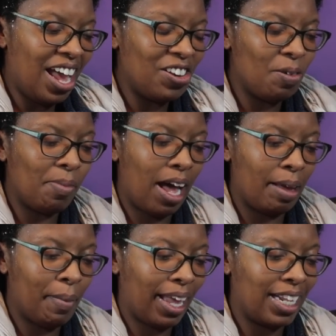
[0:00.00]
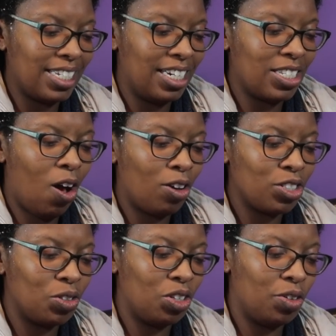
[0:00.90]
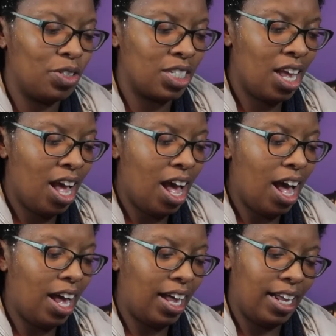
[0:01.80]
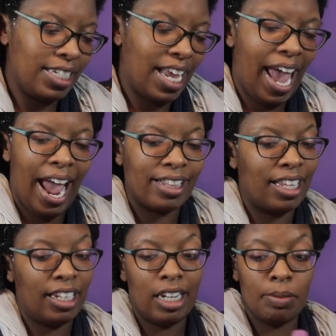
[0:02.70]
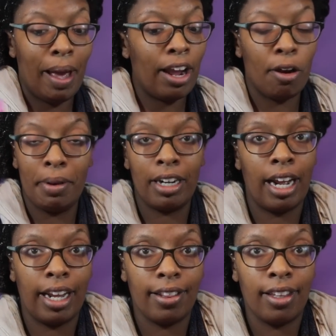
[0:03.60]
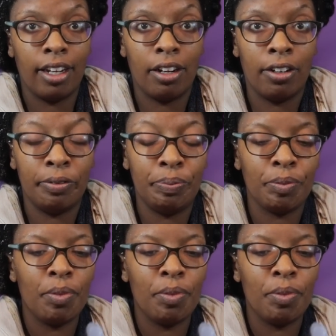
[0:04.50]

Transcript: I know bi biotin is also used uh, to add thickness. My hair better not get thicker.